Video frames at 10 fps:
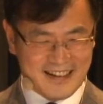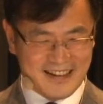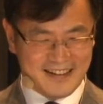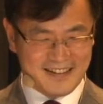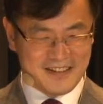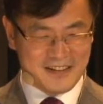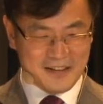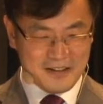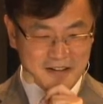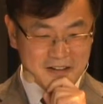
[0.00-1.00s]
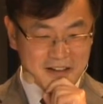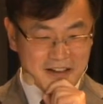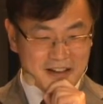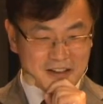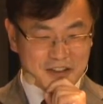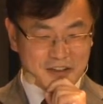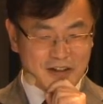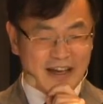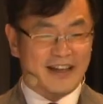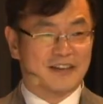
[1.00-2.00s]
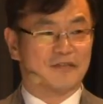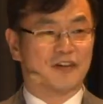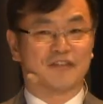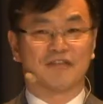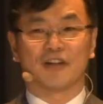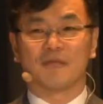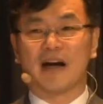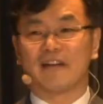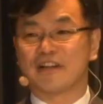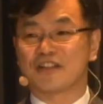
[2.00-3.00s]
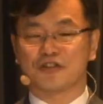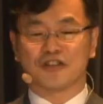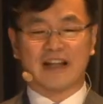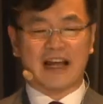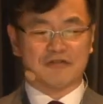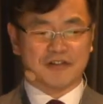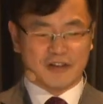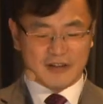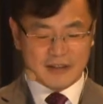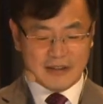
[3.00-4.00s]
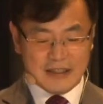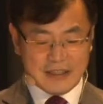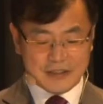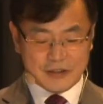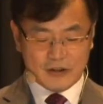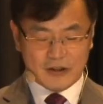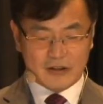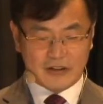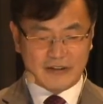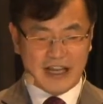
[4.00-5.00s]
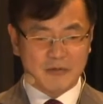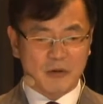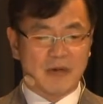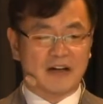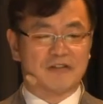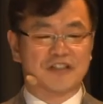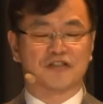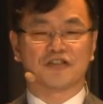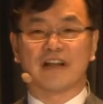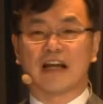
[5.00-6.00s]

okay. So, and for, the, for the, my research network, so the name of my research